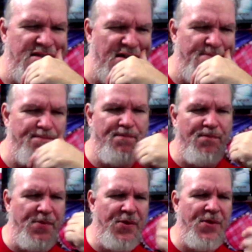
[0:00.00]
to
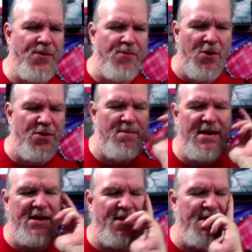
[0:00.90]
throw them
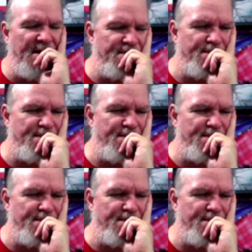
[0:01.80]
into the